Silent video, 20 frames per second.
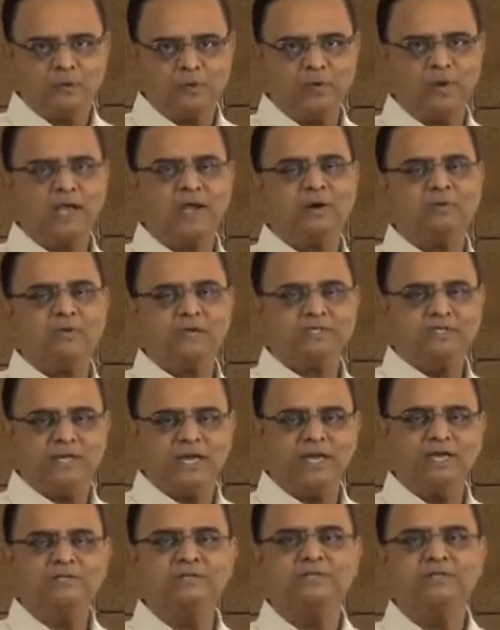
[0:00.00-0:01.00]
we have to
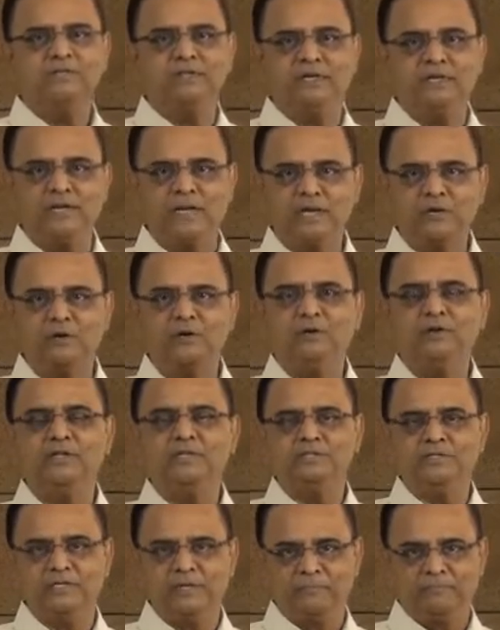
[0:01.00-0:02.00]
change the
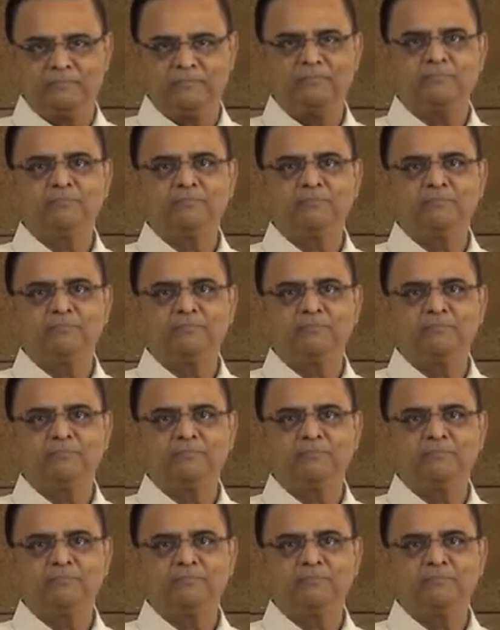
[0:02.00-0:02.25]
technology.